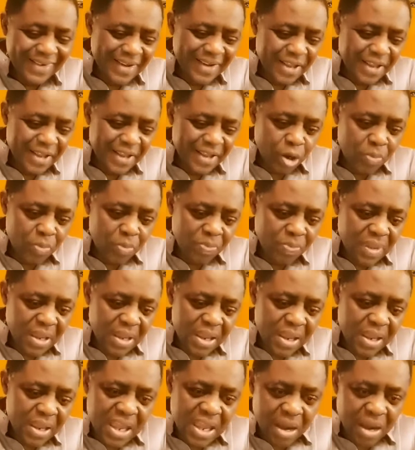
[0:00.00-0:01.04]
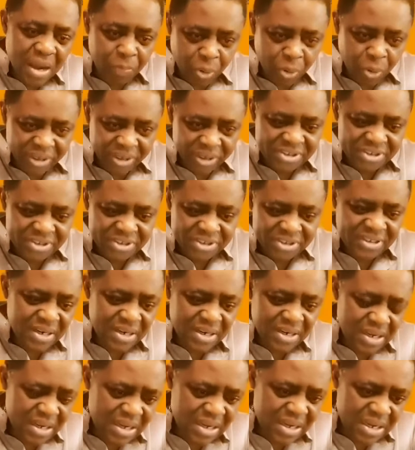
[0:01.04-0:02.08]
you know, he appointed
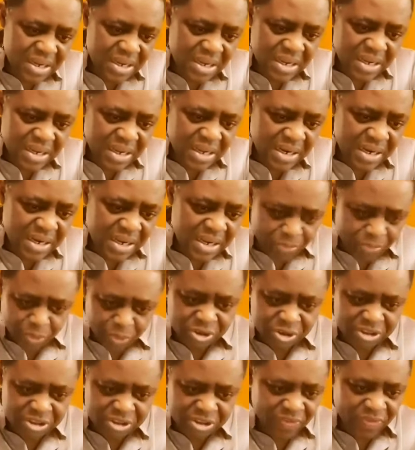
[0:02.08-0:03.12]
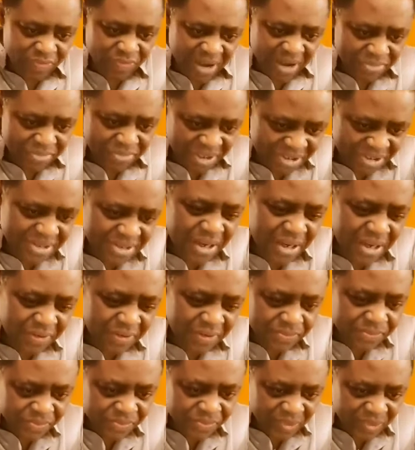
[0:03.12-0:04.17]
uh, an Igbo chief of army staff.
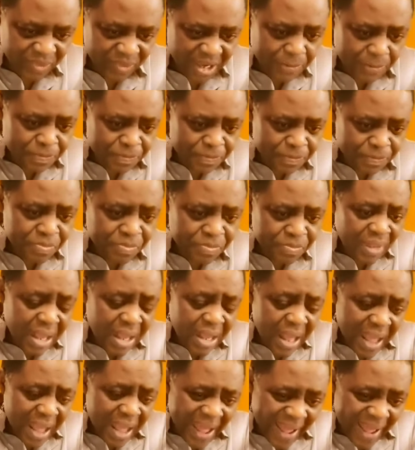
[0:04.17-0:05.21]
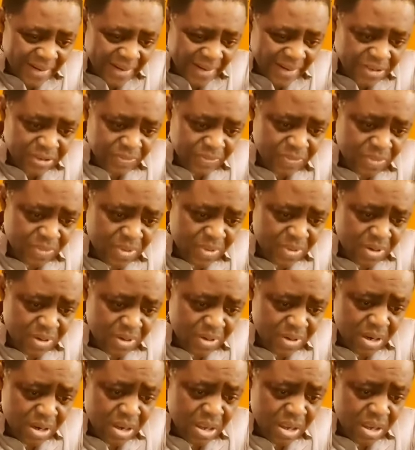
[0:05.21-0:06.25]
Okay, and
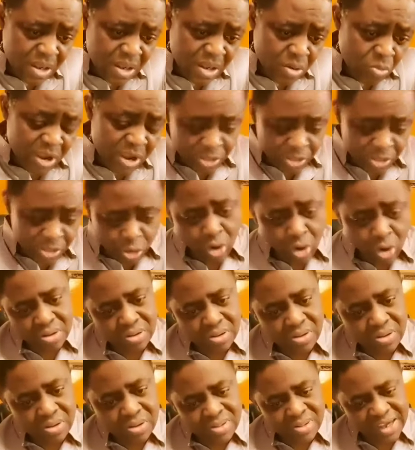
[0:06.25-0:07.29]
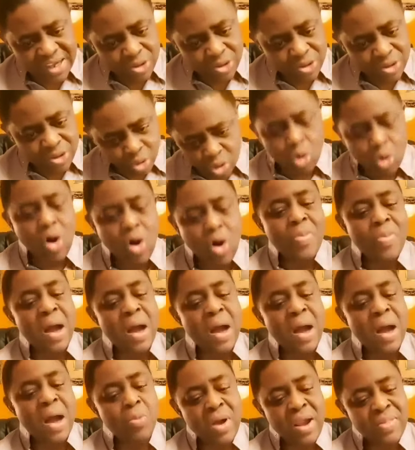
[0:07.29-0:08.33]
we thought things would go on that
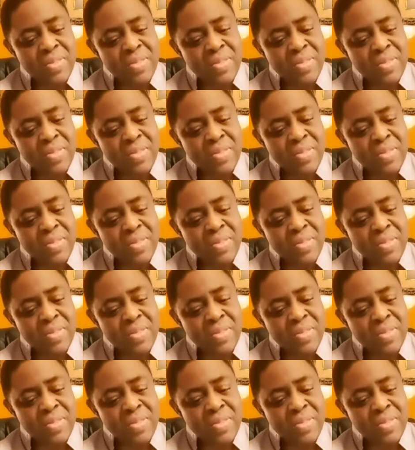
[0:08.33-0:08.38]
way. There